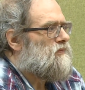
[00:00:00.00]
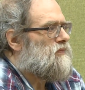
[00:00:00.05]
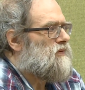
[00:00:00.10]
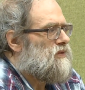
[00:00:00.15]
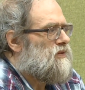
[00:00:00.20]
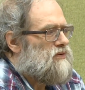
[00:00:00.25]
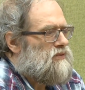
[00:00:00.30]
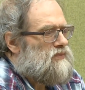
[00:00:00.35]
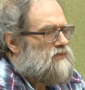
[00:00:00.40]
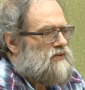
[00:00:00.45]

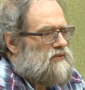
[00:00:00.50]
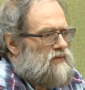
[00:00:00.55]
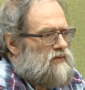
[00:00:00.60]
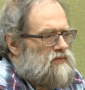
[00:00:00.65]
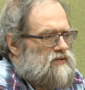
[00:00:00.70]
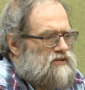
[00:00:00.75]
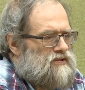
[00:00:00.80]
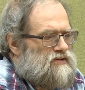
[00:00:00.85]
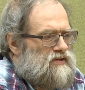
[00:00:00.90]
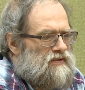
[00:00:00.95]
There were
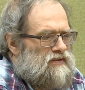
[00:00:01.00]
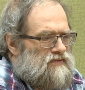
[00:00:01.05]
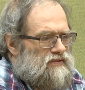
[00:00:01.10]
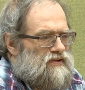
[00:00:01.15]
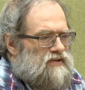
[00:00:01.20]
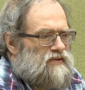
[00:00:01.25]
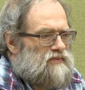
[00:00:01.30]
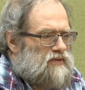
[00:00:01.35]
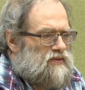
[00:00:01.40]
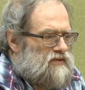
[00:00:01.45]
probably
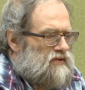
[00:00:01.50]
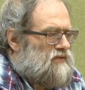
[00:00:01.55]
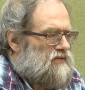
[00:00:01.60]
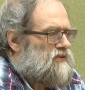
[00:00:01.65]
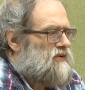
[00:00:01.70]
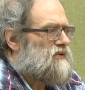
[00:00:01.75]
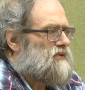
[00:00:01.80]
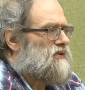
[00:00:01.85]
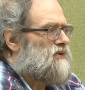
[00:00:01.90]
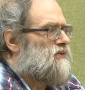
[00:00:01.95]
several, but
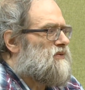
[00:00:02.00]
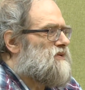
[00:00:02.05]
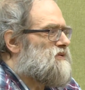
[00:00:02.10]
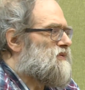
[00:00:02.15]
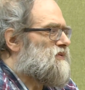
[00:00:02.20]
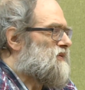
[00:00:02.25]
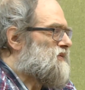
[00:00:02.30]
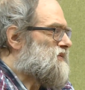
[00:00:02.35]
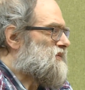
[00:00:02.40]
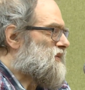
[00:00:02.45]
okay, there was
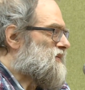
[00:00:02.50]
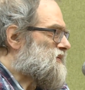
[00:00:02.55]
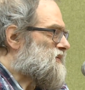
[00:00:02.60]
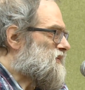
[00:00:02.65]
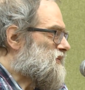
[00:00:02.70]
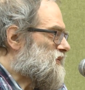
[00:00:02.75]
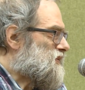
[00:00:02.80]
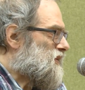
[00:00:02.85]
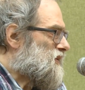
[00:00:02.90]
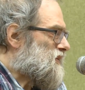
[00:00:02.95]
one
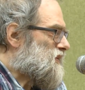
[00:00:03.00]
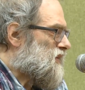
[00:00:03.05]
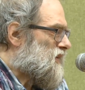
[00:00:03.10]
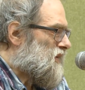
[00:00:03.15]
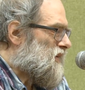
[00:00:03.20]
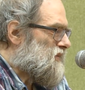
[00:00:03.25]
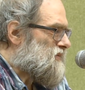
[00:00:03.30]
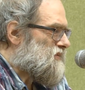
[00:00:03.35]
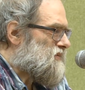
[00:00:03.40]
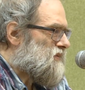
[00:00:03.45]
session about
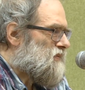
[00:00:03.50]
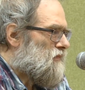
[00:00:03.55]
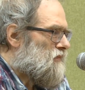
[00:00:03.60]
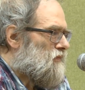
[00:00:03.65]
caste,